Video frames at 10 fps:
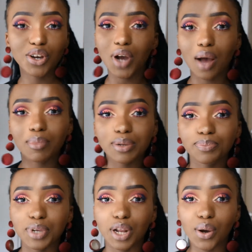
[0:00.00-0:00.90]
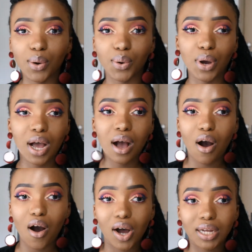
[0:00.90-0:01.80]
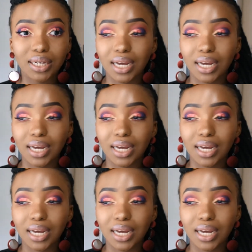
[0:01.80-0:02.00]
Comment below on